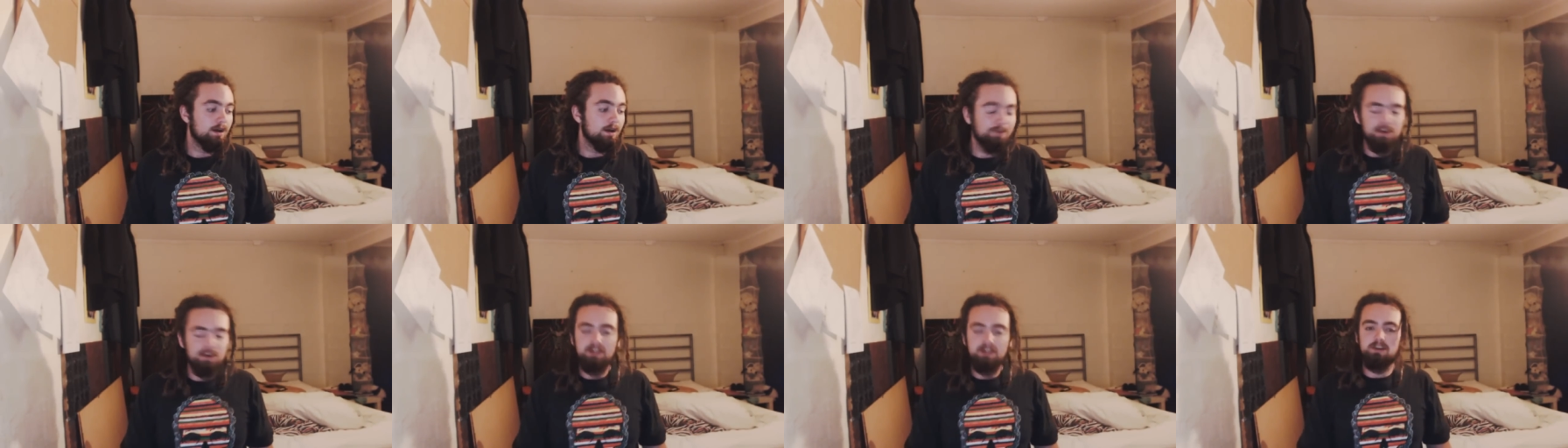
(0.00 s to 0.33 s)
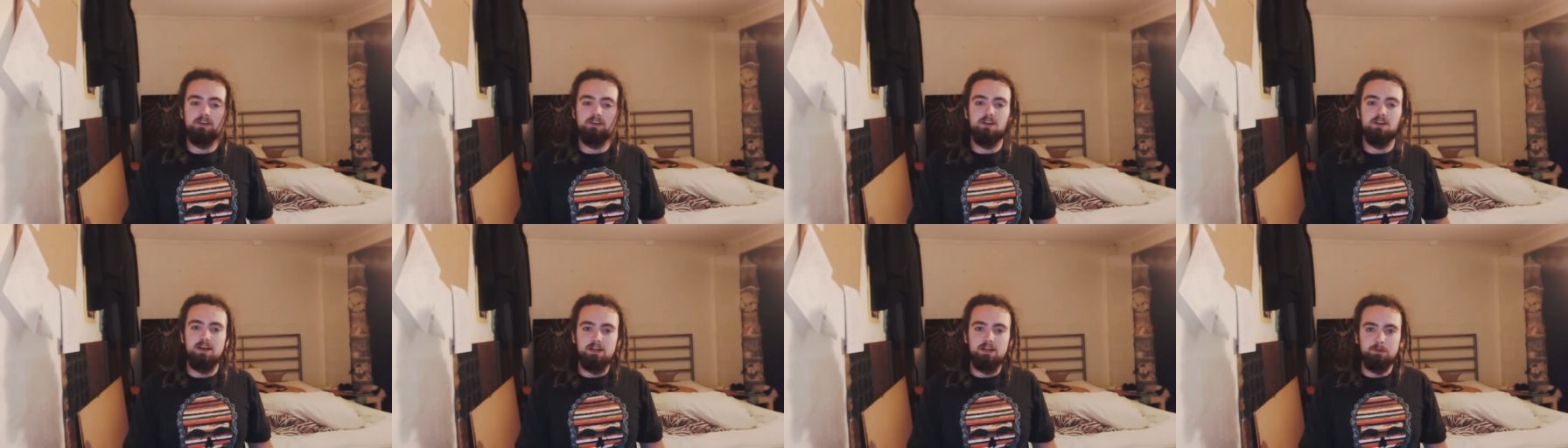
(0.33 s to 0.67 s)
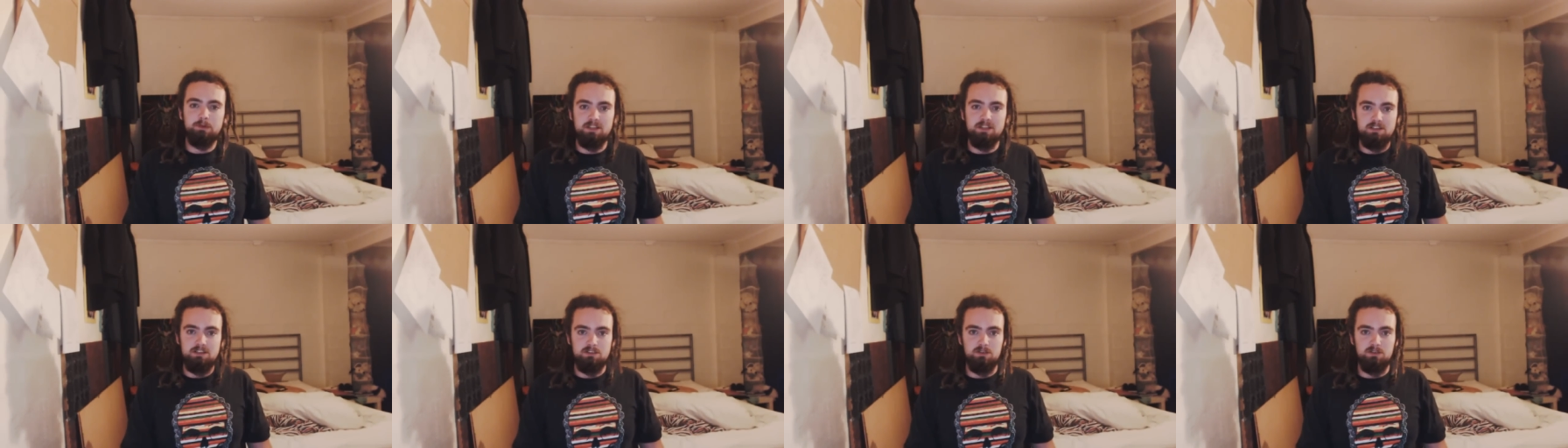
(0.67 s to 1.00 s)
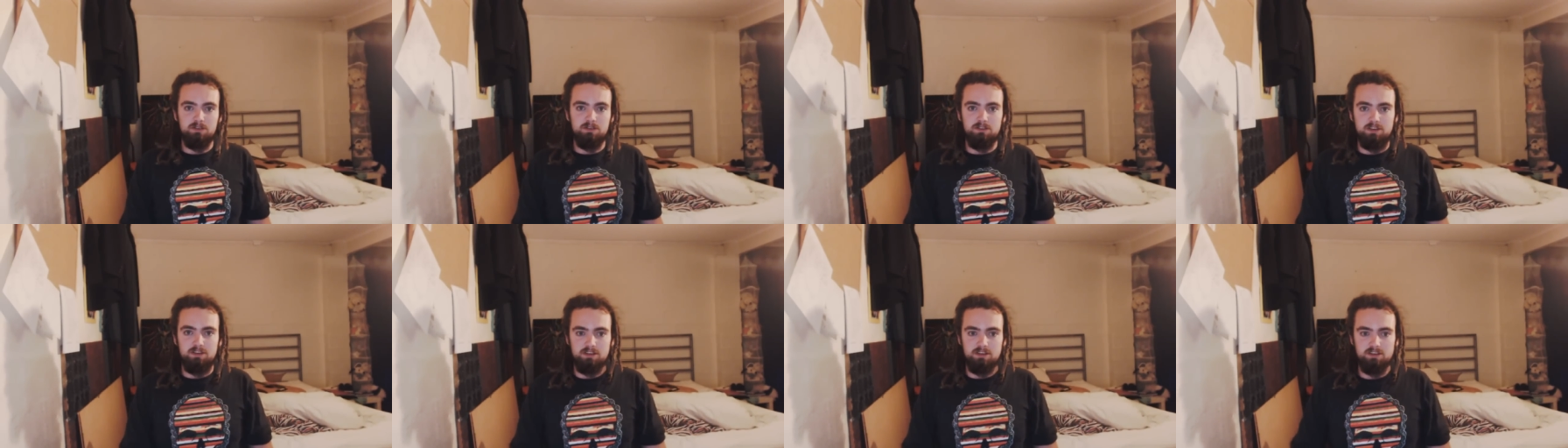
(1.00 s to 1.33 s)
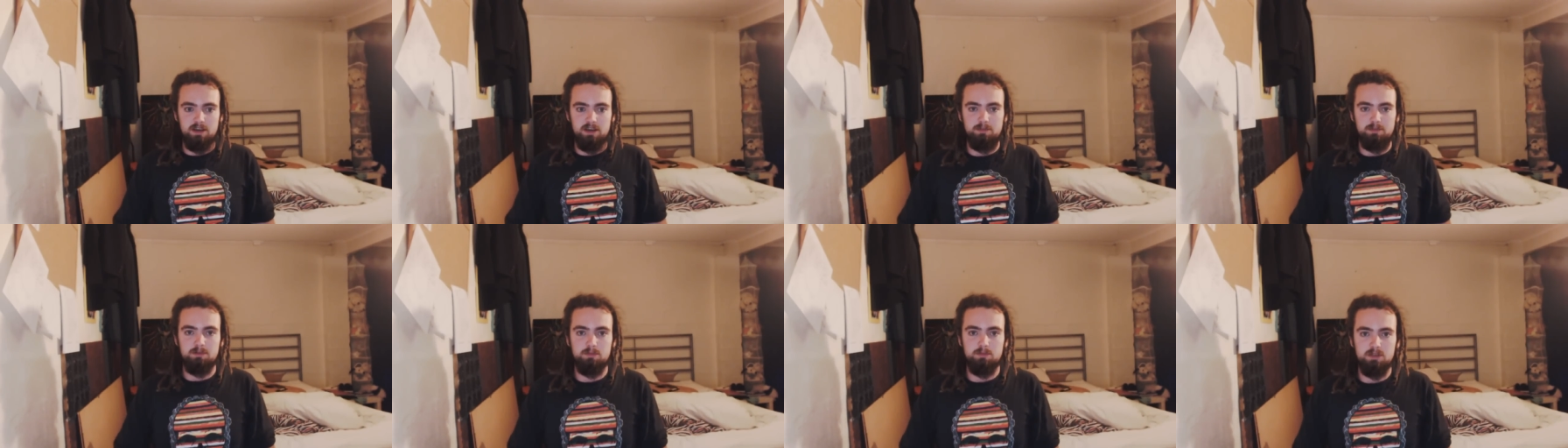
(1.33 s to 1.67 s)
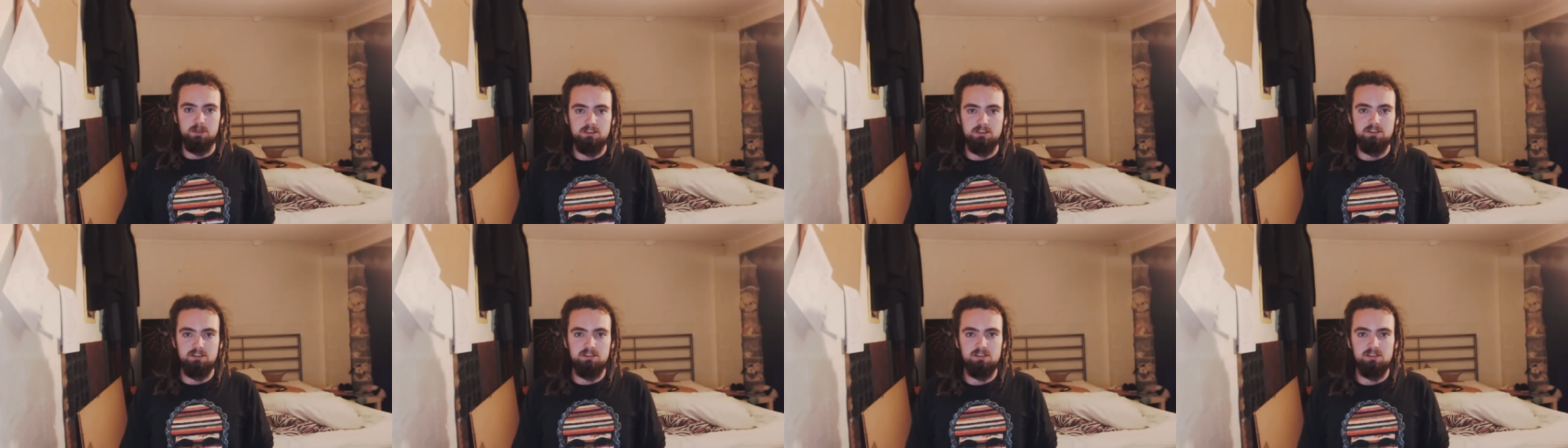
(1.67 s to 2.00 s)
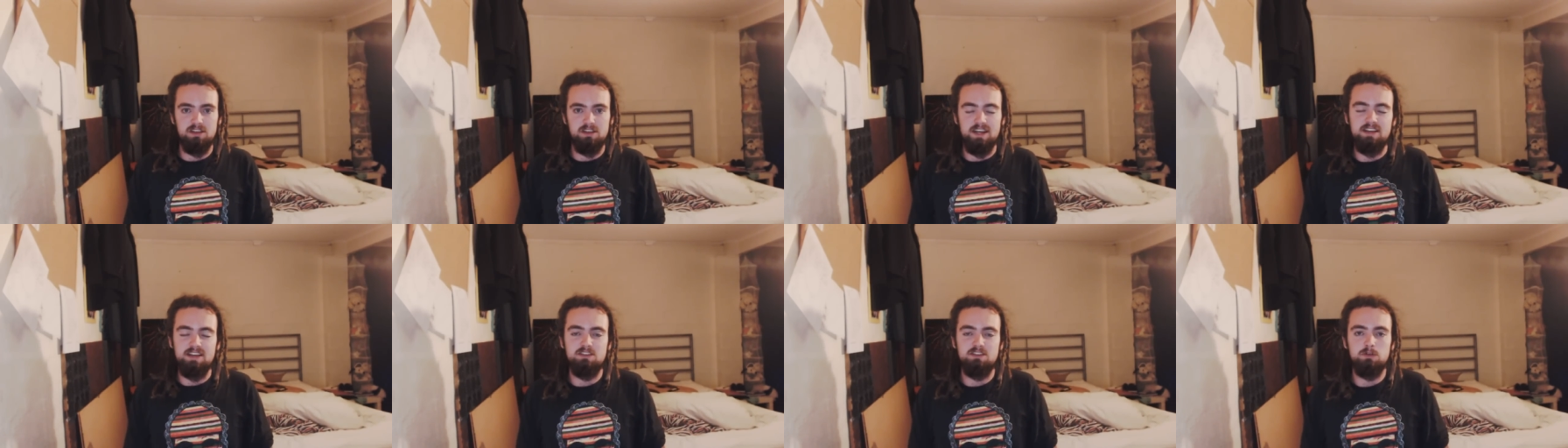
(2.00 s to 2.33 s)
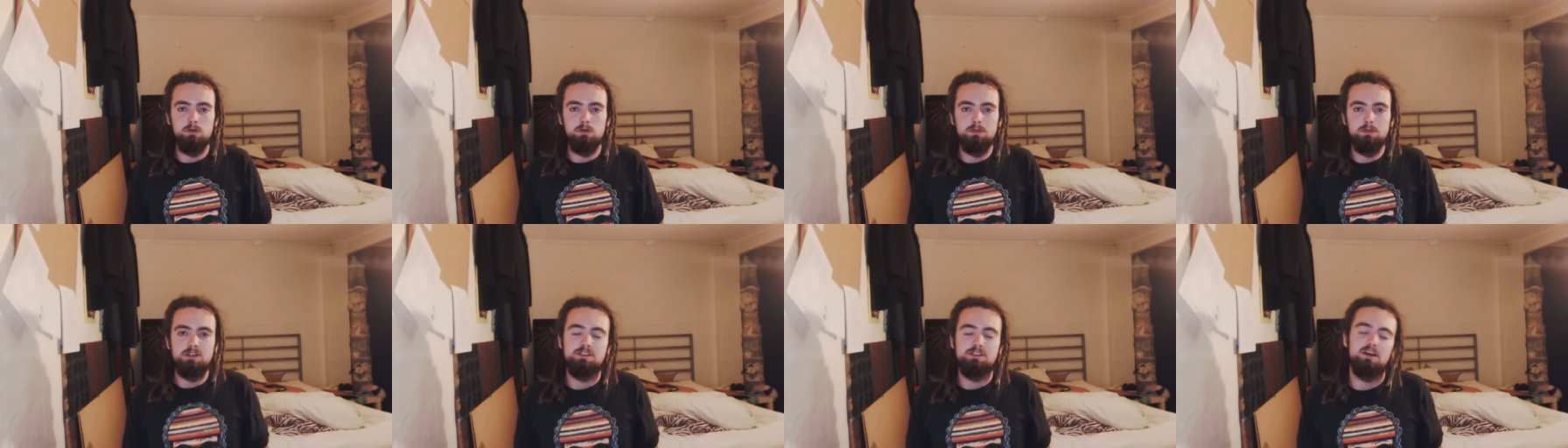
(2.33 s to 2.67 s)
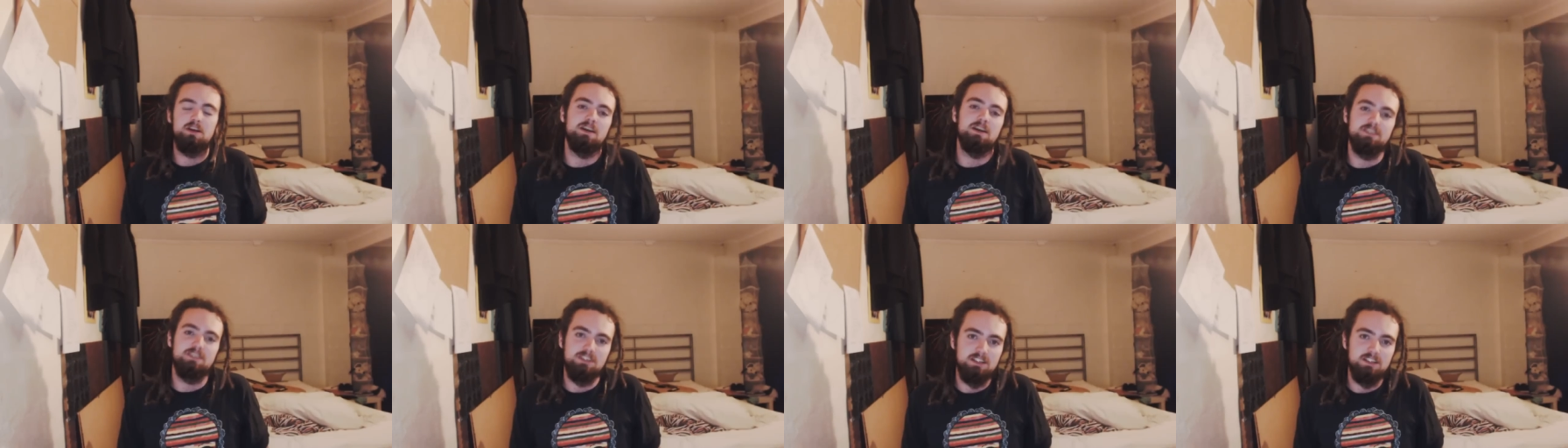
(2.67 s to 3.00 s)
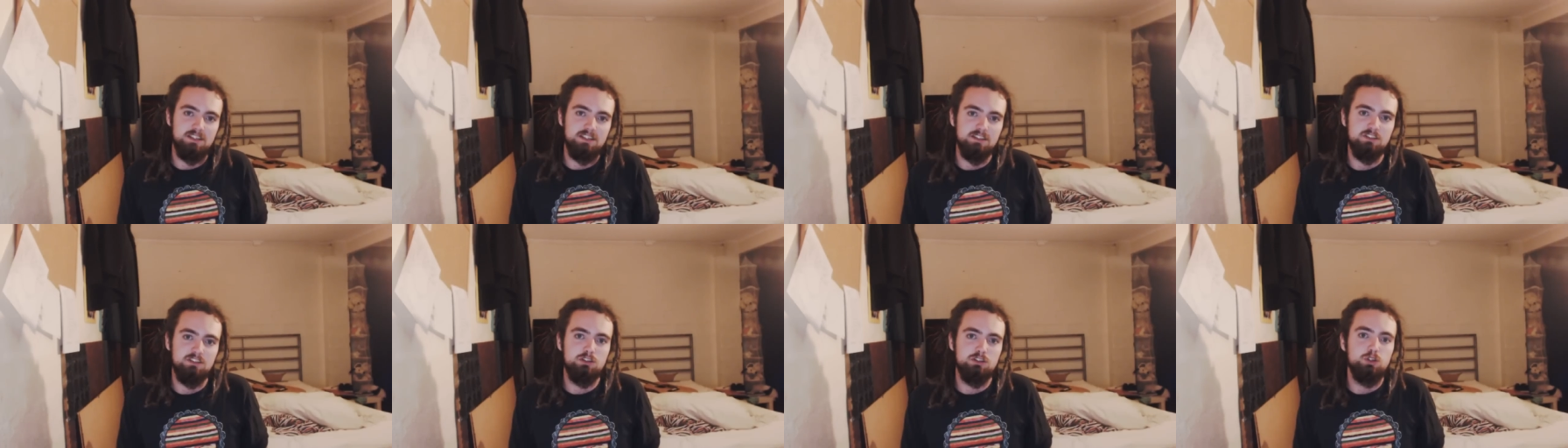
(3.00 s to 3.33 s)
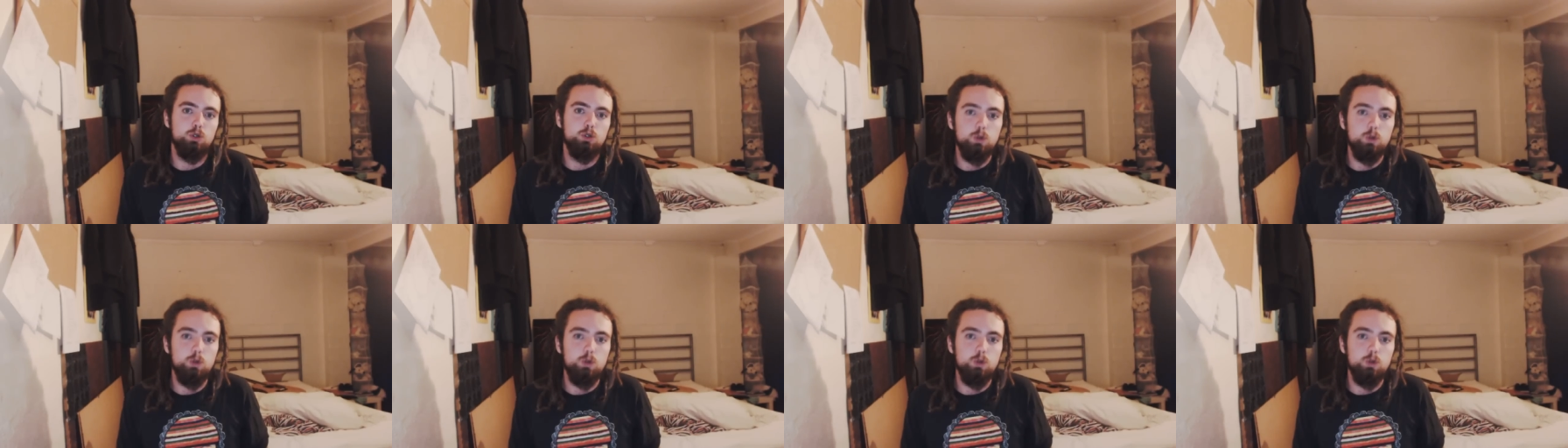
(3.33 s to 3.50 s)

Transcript: I really don't like it when these sort of things happen, because it's almost asking us